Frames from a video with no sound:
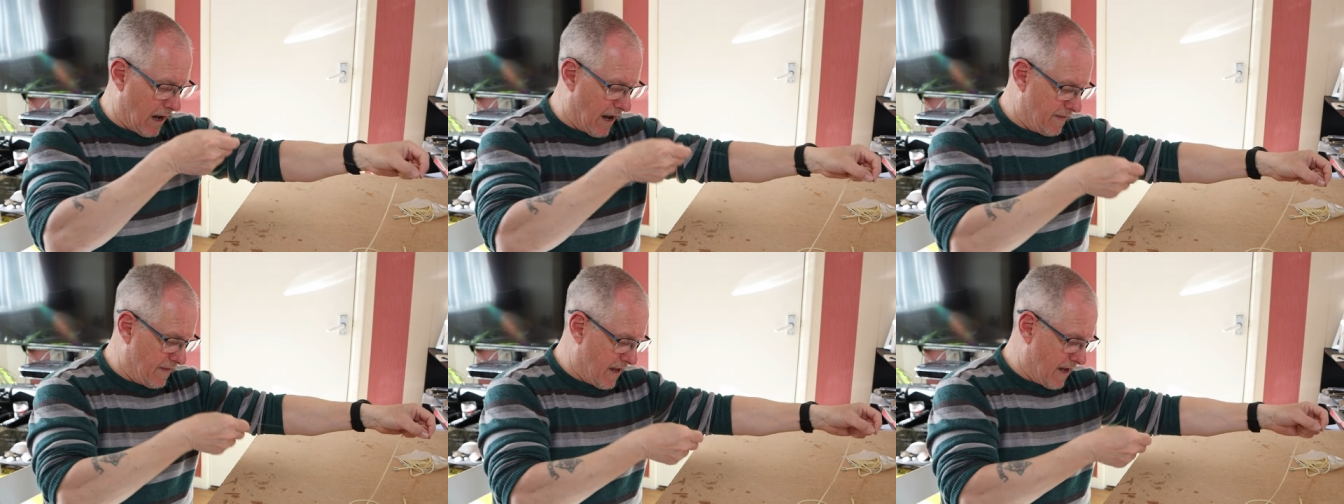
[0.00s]

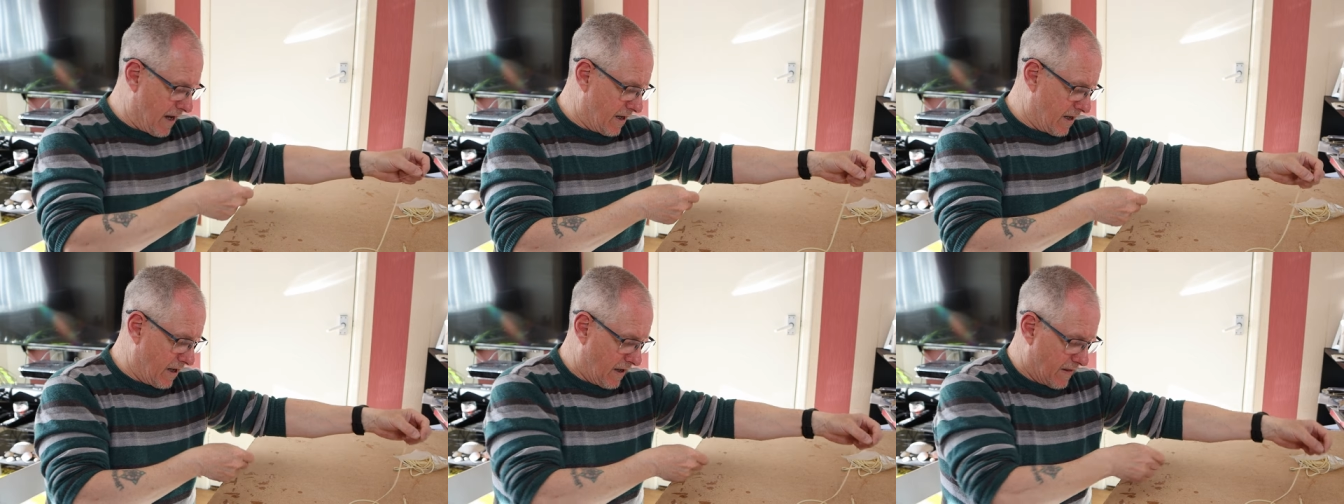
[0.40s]
And
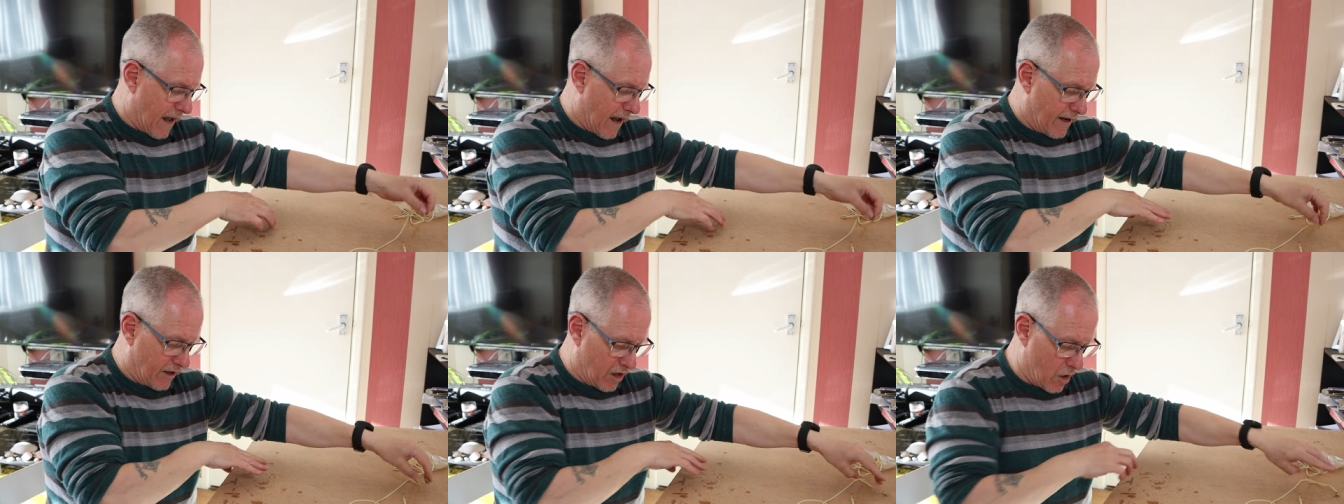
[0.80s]
then
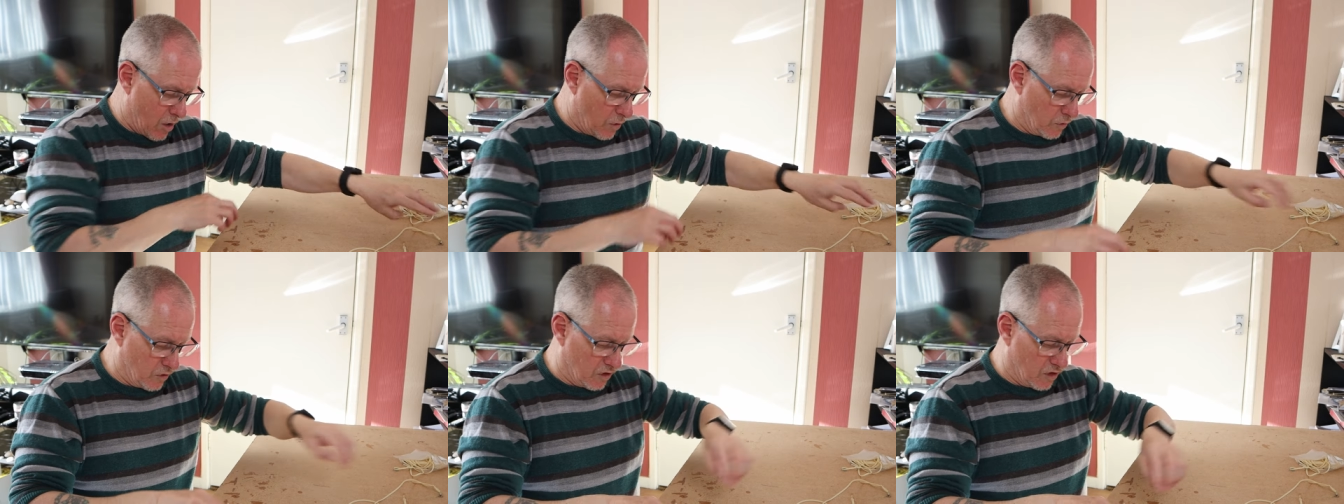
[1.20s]
that
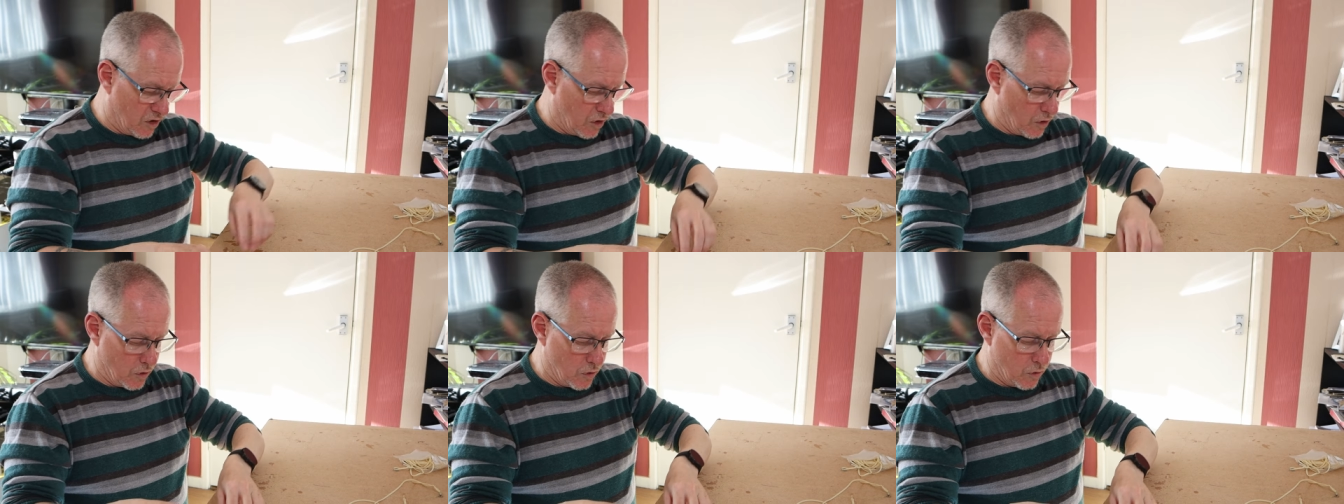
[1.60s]
goes
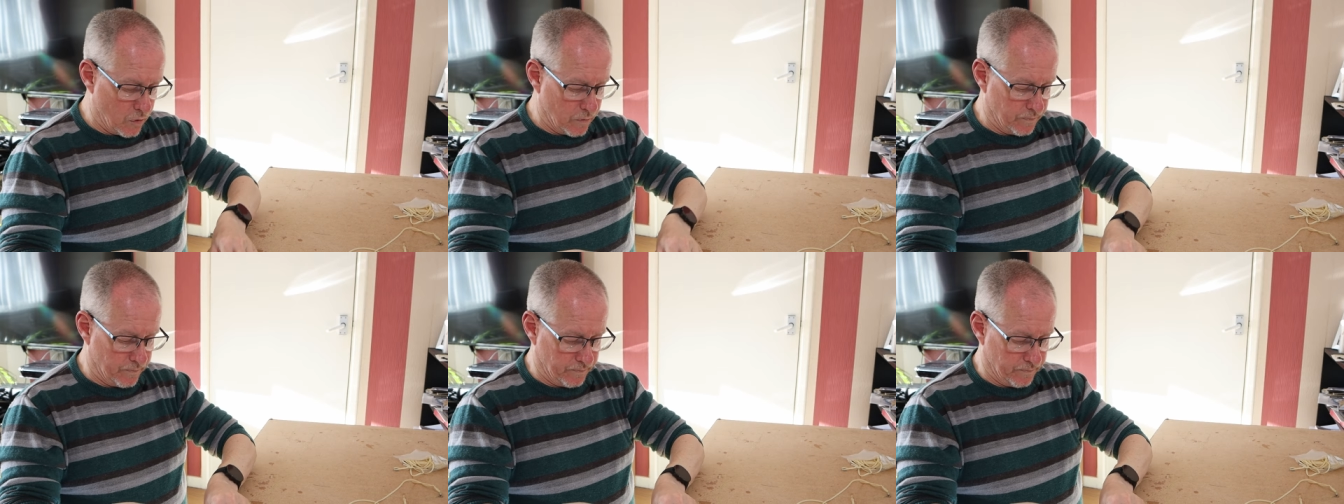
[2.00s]
to